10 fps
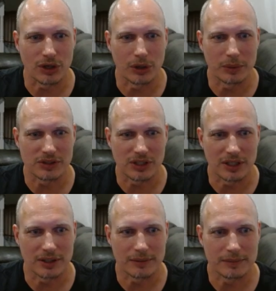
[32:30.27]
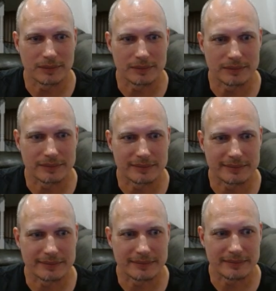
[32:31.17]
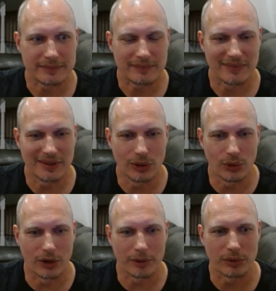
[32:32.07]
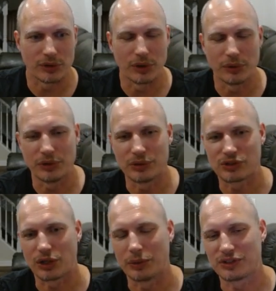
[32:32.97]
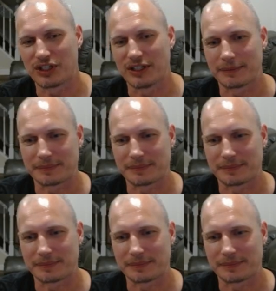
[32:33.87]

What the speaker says: always hit. No armor, no newts, always hit.